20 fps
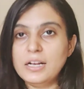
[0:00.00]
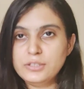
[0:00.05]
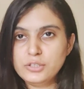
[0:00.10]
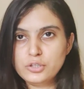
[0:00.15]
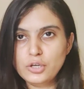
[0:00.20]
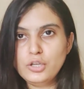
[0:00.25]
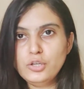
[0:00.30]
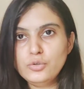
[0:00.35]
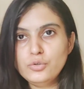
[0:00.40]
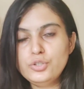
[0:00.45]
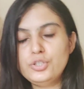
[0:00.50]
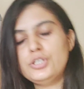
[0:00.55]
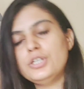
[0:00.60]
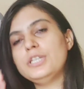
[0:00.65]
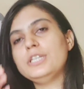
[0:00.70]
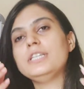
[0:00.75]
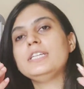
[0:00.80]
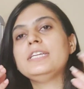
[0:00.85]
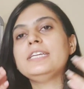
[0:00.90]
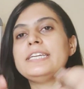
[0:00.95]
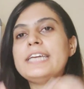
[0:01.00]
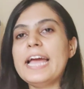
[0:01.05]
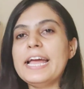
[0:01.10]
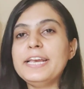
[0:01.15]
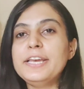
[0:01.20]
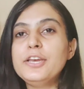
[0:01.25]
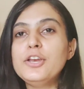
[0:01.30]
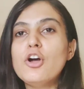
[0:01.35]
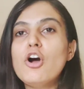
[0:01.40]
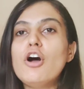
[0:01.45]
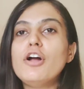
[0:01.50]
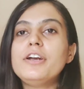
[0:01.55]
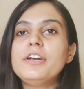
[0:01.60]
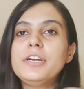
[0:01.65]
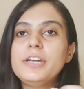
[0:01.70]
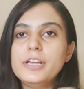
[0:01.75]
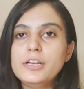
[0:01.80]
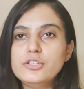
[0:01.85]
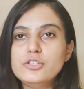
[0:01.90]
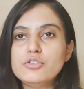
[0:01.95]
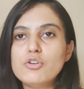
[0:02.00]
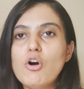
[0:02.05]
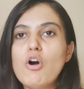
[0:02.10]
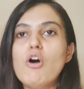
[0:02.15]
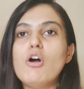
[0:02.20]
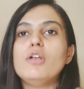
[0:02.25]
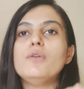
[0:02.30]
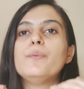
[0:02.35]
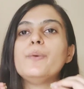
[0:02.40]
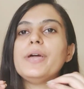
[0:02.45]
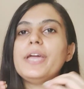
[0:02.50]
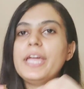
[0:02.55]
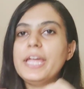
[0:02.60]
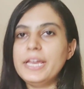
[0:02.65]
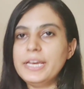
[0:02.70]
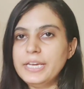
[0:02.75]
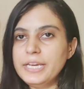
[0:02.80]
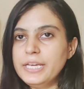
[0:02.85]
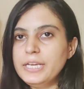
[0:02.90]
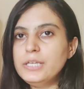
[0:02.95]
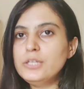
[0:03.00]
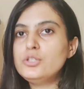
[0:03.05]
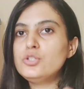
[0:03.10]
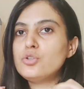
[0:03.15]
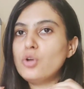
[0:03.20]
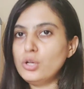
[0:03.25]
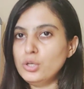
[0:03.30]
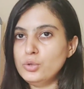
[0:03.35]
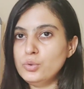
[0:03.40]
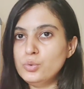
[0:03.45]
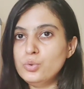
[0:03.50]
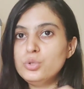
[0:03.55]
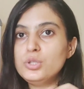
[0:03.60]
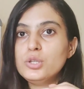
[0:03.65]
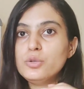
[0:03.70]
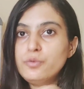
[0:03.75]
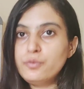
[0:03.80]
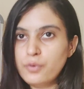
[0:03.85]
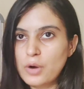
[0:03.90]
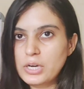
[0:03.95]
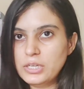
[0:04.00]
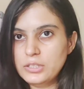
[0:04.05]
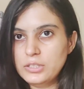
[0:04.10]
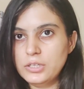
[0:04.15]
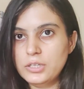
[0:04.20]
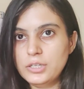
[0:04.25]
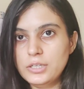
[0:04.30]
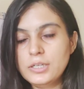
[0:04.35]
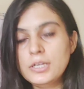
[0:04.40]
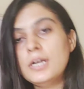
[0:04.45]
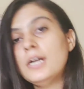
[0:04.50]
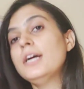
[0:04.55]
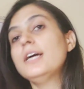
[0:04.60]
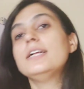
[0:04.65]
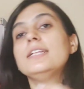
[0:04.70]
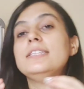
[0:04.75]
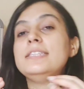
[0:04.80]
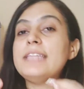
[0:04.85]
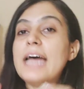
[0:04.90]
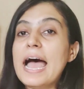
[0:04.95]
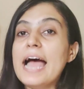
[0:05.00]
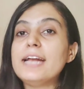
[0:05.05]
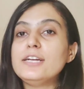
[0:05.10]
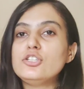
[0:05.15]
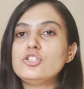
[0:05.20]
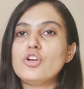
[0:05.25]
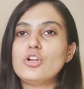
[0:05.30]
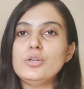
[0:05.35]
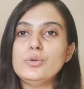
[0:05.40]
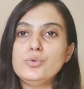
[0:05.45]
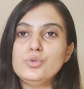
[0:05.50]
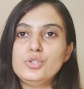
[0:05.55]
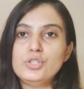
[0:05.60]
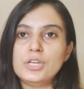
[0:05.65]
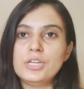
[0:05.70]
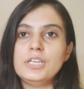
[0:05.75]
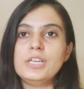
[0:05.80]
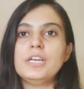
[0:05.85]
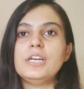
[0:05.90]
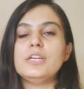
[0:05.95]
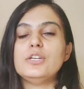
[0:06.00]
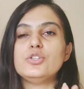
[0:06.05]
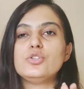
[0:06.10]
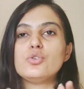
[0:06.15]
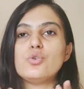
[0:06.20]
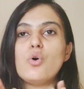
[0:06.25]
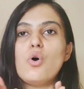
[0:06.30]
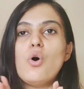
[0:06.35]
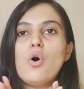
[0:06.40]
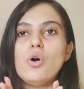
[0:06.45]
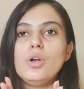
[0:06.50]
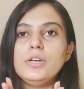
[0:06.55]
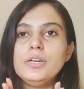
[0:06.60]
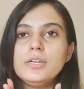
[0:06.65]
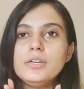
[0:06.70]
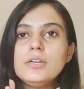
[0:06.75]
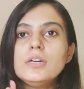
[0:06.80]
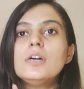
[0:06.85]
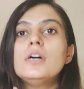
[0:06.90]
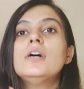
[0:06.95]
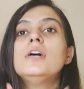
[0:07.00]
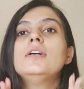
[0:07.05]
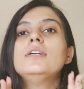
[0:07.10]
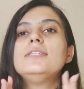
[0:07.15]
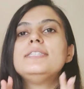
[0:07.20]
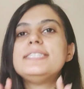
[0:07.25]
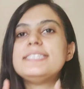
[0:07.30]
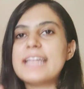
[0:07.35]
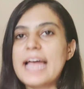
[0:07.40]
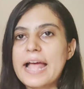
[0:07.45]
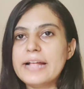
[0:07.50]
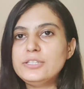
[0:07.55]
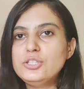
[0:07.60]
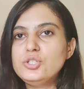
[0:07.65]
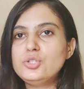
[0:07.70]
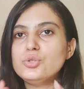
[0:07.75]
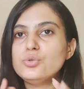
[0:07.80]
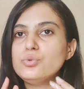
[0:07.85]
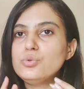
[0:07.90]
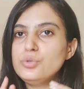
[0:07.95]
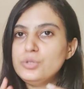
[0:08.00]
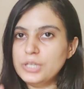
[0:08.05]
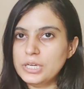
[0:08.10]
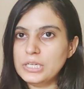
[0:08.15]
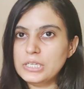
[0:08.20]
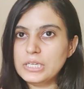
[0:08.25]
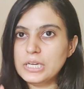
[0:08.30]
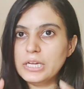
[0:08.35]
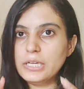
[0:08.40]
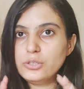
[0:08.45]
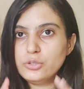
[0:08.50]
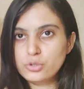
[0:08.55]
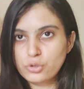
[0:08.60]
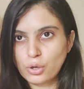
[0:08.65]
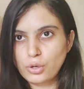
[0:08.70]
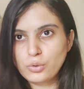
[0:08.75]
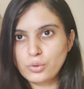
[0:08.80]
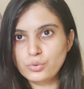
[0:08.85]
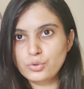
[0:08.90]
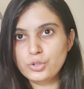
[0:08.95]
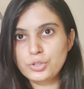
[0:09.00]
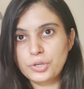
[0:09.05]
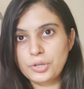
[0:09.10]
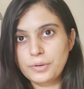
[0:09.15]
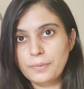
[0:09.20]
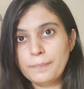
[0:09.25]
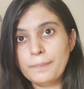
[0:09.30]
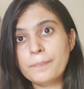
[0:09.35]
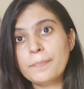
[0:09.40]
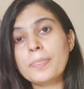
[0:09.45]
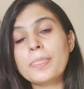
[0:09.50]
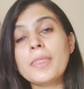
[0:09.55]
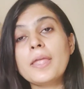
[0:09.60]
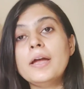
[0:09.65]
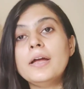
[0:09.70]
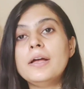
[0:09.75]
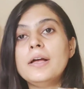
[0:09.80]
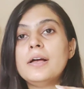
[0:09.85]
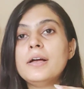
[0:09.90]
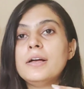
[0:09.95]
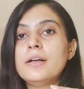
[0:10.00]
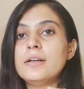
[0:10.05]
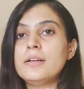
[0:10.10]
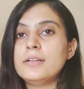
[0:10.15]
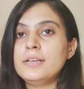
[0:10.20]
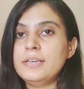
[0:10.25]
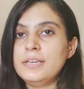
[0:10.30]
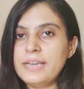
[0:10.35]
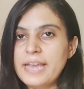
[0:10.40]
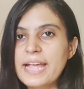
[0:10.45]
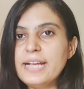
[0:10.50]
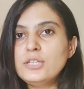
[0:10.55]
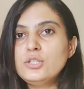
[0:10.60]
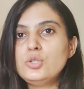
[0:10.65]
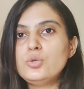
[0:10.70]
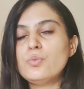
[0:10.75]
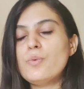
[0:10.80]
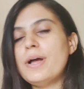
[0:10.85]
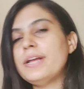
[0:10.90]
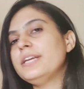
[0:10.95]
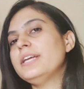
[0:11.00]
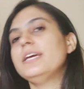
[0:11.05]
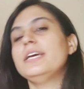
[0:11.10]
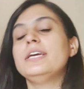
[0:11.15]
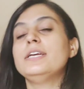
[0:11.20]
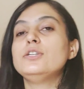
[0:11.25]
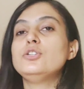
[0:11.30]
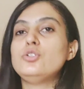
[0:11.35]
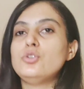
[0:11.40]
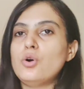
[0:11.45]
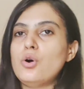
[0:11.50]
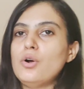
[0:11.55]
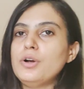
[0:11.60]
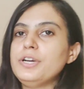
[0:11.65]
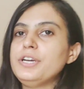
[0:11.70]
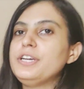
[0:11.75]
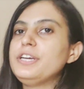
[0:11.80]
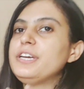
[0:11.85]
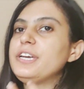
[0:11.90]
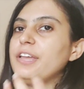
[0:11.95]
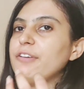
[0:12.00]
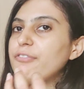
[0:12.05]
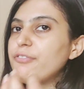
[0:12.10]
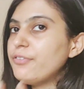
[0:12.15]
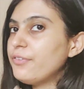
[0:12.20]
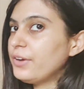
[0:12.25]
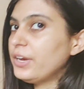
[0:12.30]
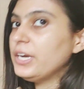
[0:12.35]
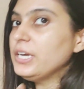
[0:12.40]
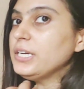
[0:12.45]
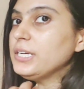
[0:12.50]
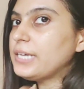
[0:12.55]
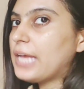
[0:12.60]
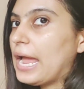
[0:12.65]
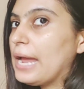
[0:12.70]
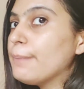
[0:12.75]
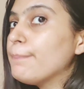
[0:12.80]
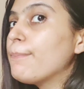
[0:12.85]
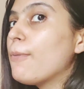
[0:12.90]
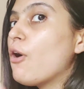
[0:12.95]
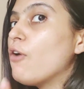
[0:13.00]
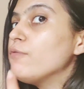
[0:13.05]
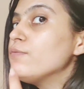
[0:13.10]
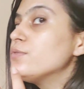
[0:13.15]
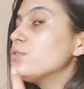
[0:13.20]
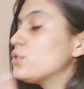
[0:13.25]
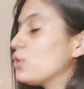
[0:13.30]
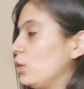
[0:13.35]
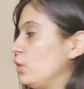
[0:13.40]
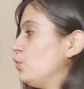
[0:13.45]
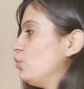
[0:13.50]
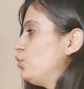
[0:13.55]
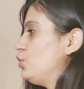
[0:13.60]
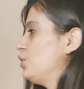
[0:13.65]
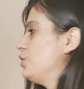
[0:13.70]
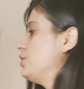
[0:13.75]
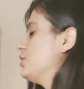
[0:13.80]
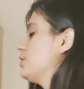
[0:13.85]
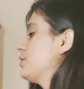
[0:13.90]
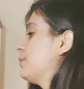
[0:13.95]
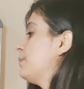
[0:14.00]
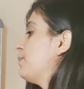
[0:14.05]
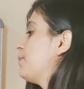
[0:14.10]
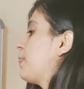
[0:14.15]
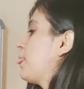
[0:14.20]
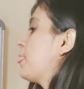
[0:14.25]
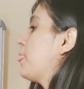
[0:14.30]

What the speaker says: a solution cannot dissolve any solute further, that solution is called saturated solution. Next one is your different type of solutions.